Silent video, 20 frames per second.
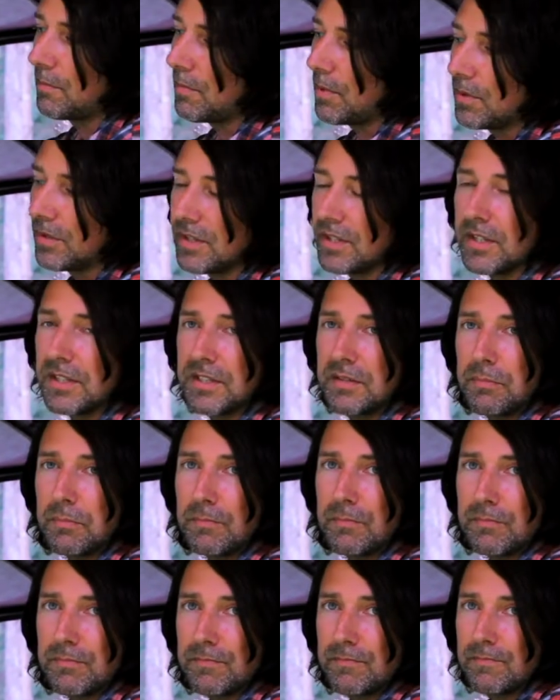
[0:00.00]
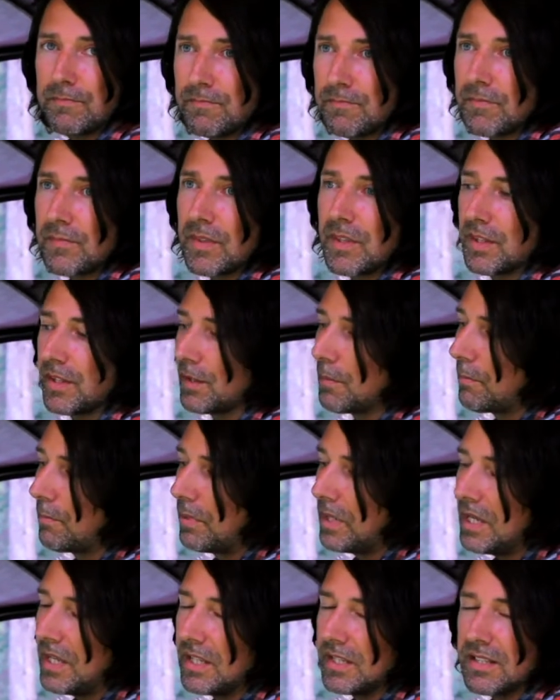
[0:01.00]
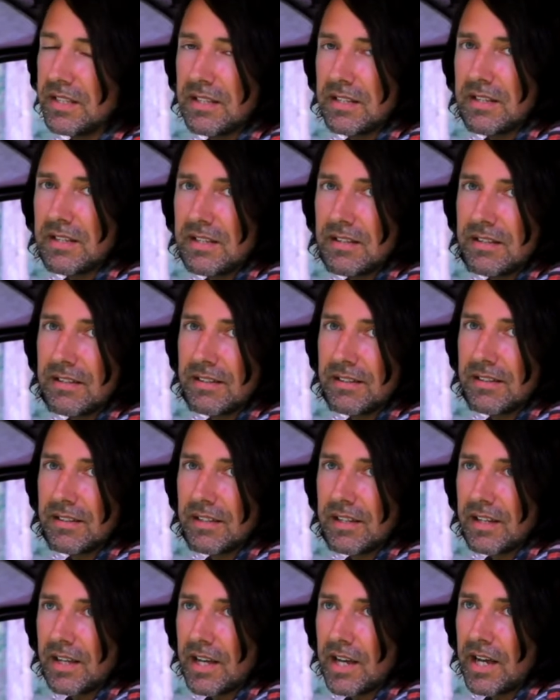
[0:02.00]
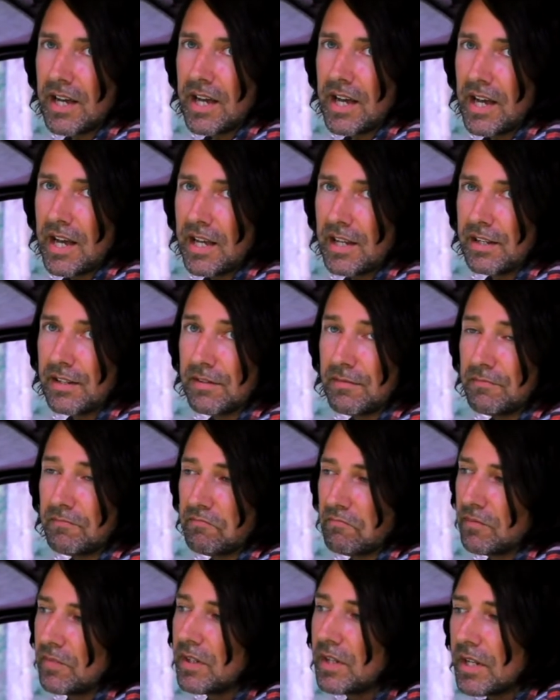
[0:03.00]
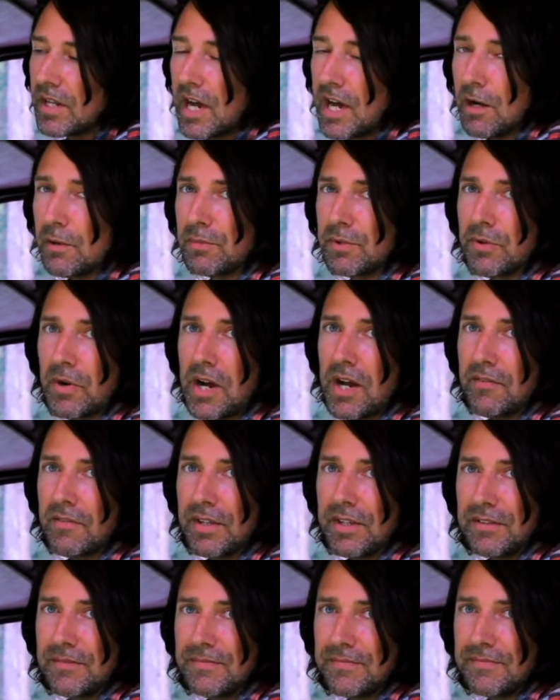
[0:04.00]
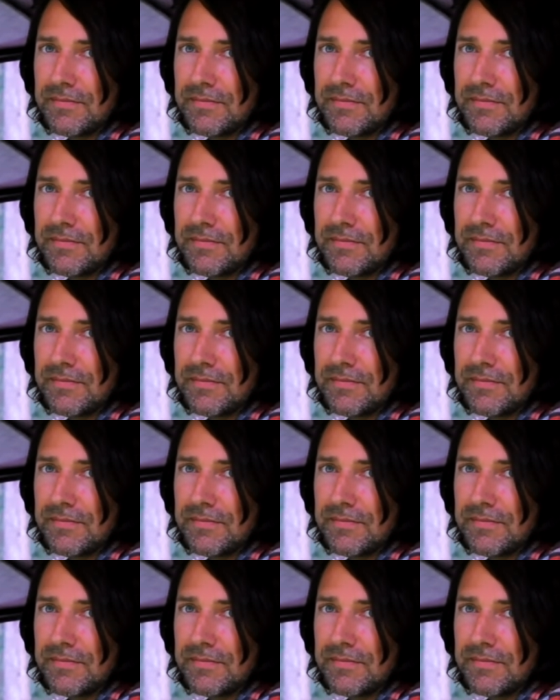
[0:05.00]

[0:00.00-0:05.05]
Bought this beast and now I'm driving.